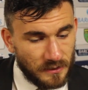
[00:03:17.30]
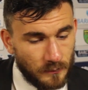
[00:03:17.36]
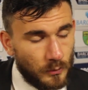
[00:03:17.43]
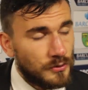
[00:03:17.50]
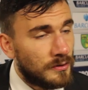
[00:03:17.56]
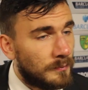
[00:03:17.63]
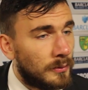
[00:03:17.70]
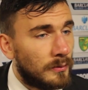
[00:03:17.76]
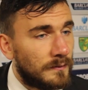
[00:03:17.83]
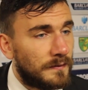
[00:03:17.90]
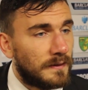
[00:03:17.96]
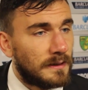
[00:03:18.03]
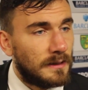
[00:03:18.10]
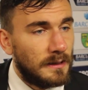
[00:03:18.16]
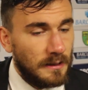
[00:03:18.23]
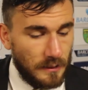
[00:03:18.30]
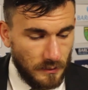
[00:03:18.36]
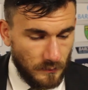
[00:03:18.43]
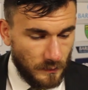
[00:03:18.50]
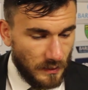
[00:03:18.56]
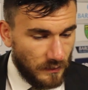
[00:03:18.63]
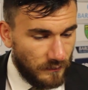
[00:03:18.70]
most important thing.
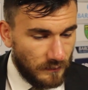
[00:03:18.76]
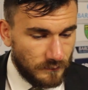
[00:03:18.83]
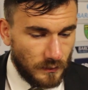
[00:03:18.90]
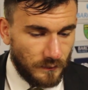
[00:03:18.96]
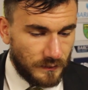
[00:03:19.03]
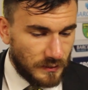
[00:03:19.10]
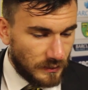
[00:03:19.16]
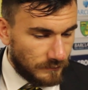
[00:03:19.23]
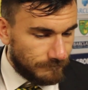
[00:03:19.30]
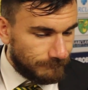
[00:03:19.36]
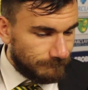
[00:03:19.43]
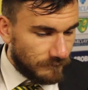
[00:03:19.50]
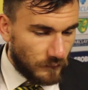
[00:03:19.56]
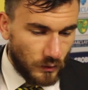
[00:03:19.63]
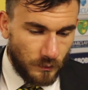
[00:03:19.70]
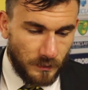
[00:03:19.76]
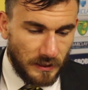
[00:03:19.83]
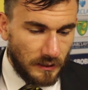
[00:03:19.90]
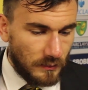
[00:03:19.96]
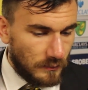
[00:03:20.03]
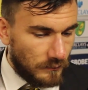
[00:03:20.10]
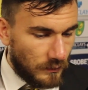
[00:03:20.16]
But I obviously
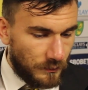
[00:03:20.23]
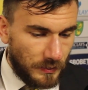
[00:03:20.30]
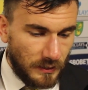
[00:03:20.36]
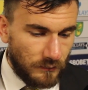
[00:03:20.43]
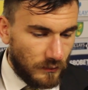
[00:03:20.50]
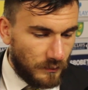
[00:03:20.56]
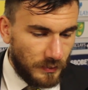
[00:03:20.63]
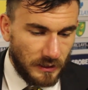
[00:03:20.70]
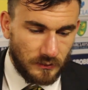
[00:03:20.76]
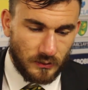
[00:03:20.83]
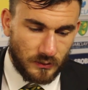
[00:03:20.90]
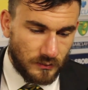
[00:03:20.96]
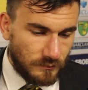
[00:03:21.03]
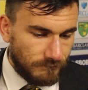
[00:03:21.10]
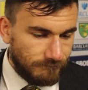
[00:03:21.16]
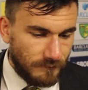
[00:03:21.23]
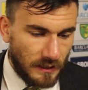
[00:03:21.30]
repeat, just